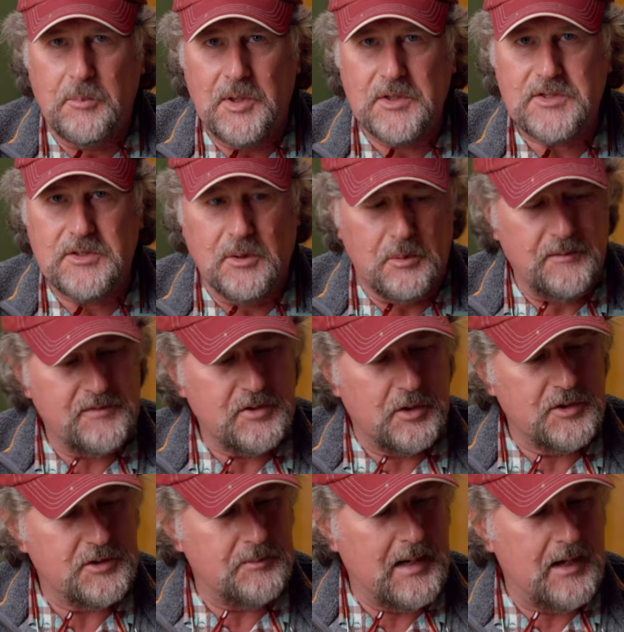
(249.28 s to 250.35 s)
books that we've
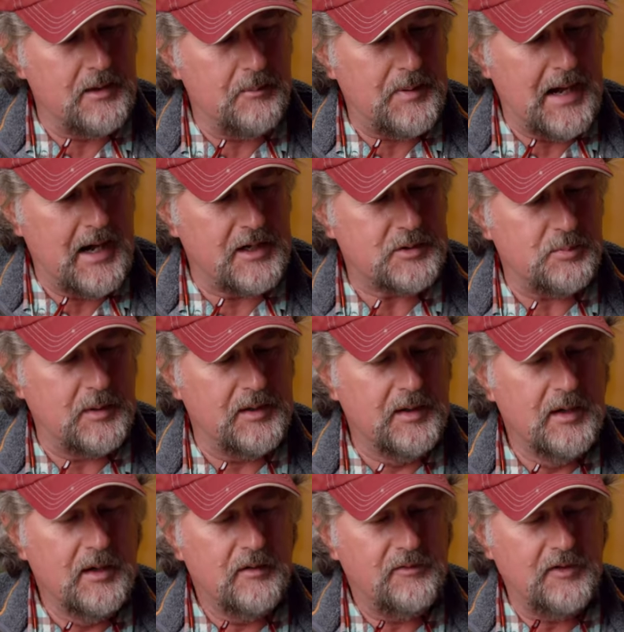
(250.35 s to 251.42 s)
told you about in the past, but
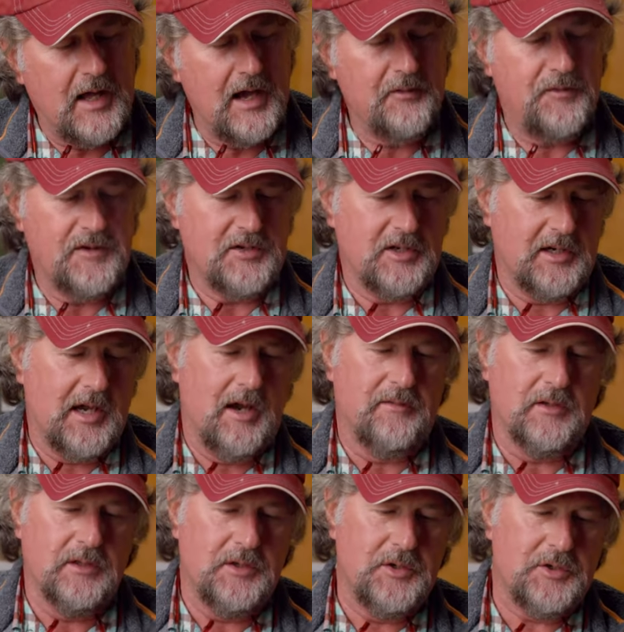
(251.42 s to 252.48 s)
Fly Fishing
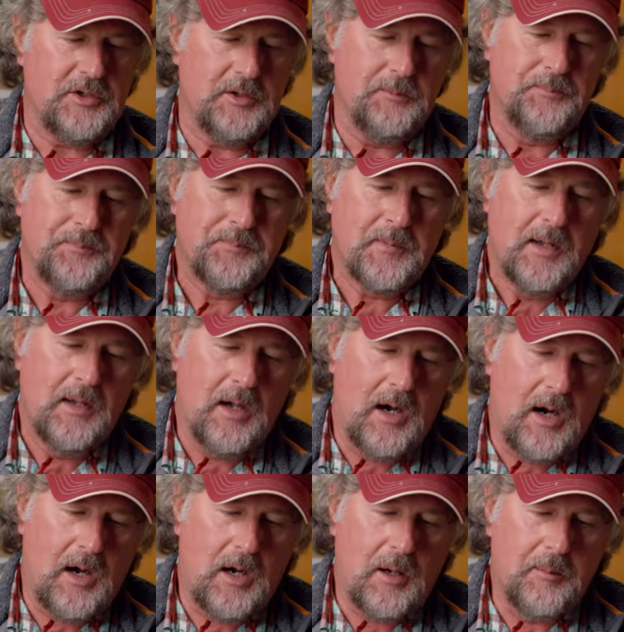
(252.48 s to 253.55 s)
Evolution,
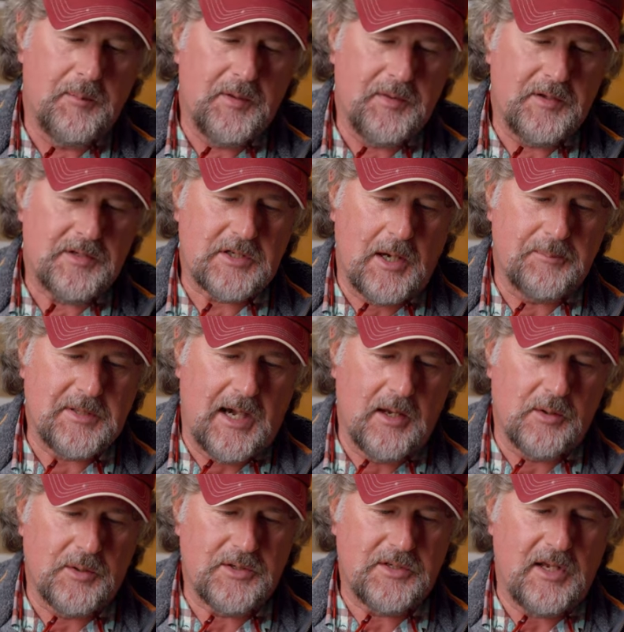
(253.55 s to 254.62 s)
the
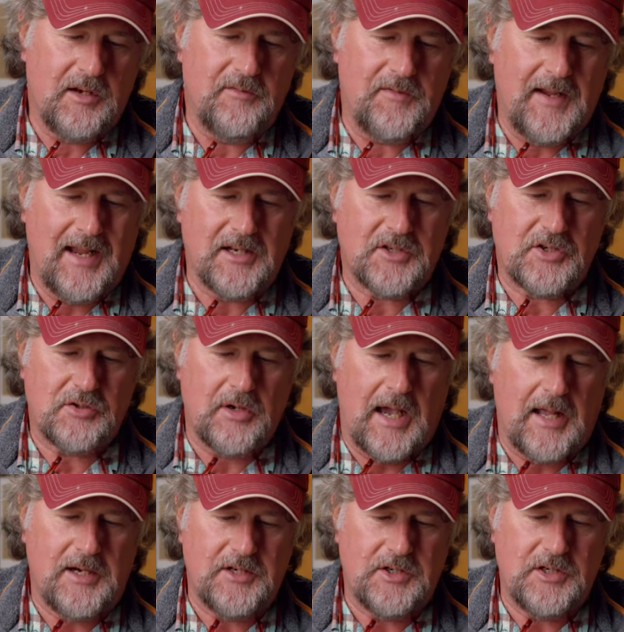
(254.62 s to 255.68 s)
subtitle is Advanced
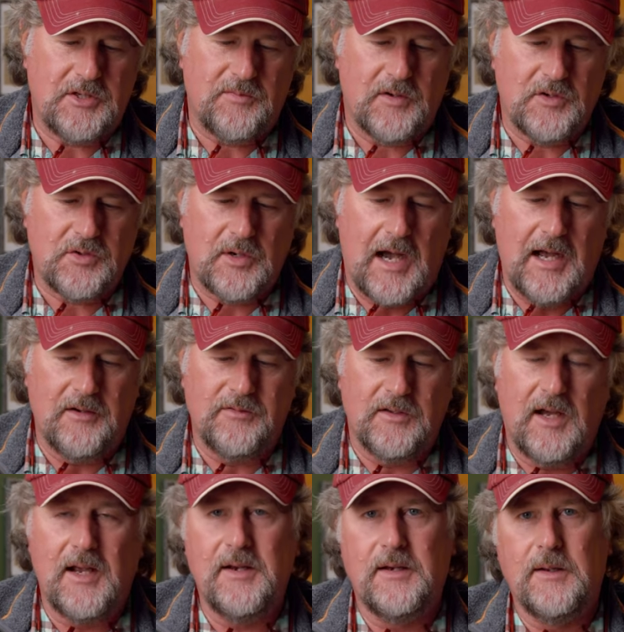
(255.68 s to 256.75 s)
Strategies for Dry
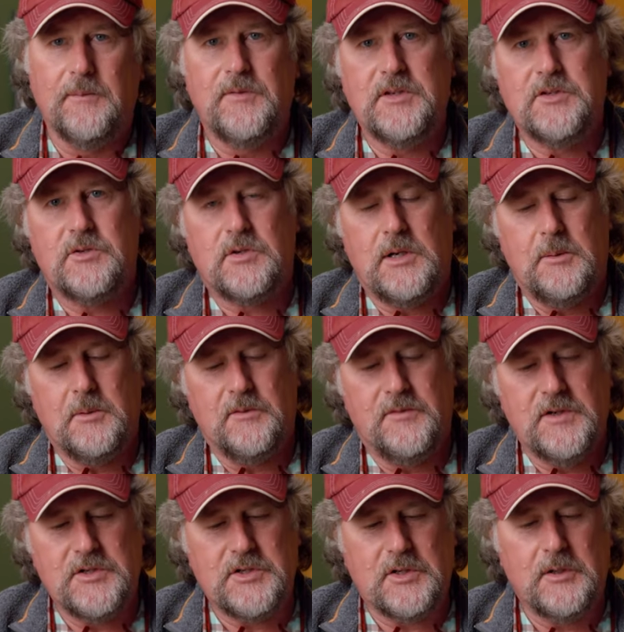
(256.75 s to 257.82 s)
Fly Nymph and Streamer
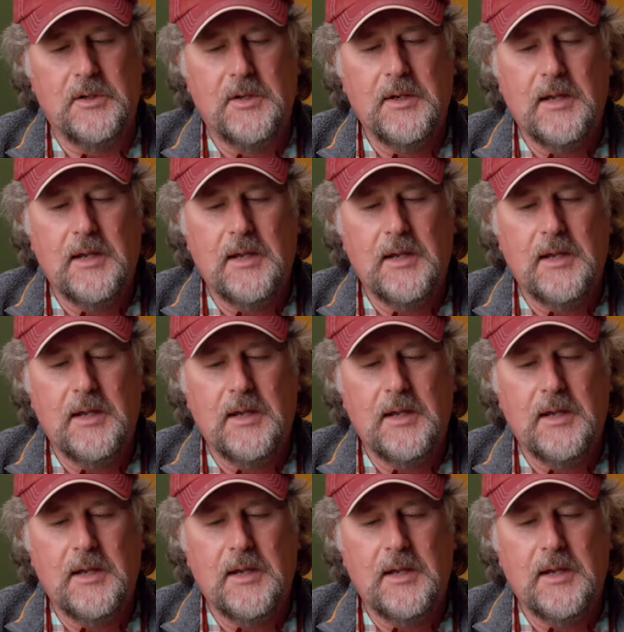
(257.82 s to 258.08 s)
Fishing.